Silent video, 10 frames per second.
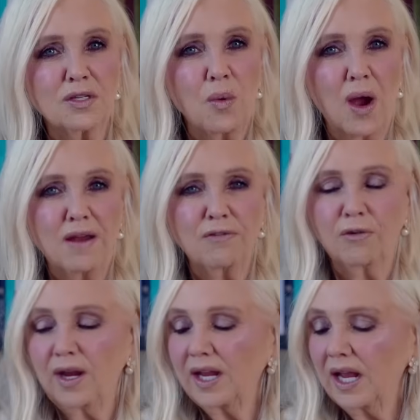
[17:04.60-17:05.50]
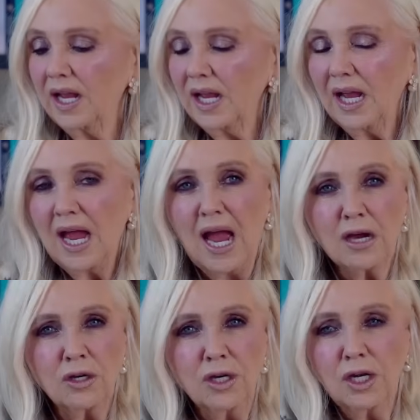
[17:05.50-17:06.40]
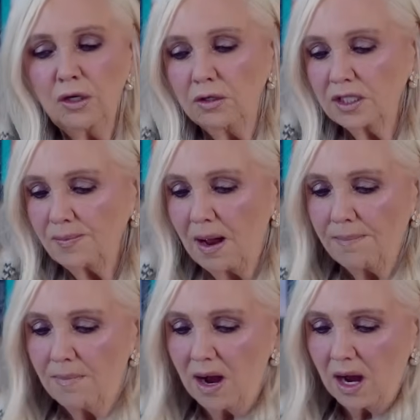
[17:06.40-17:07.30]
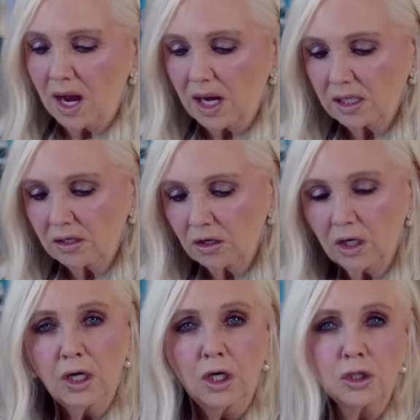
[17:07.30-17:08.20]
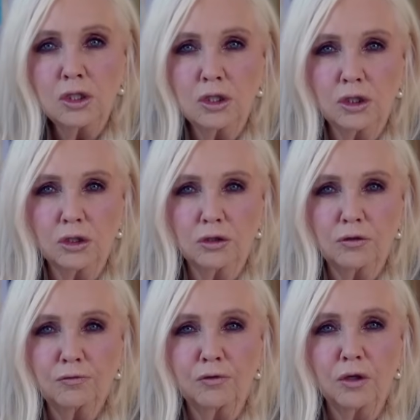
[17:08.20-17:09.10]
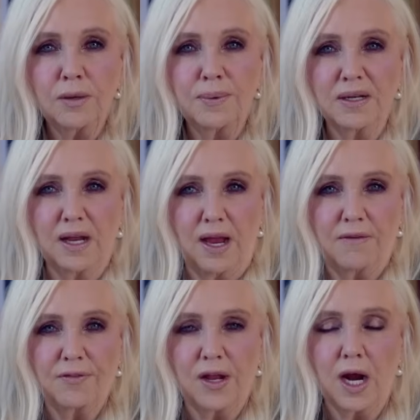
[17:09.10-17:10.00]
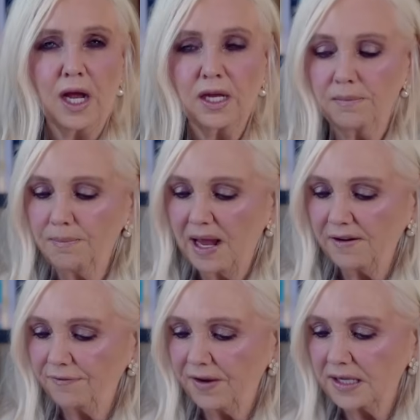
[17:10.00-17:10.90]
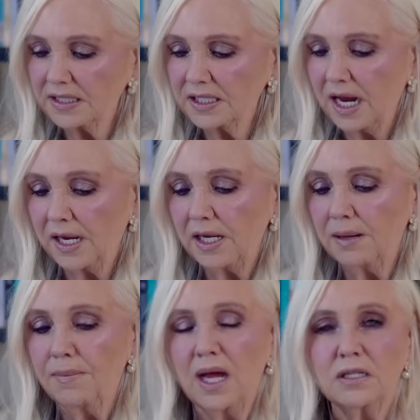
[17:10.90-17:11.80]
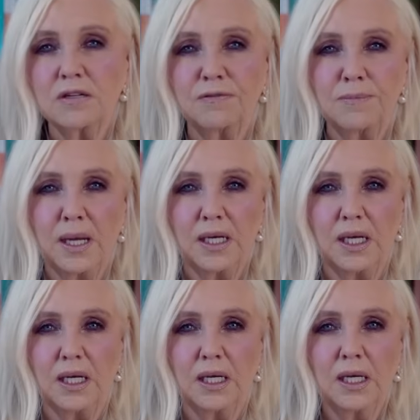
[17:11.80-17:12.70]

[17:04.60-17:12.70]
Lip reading: wavering. How can I use my mind to fully believe that I can manifest any amount of money?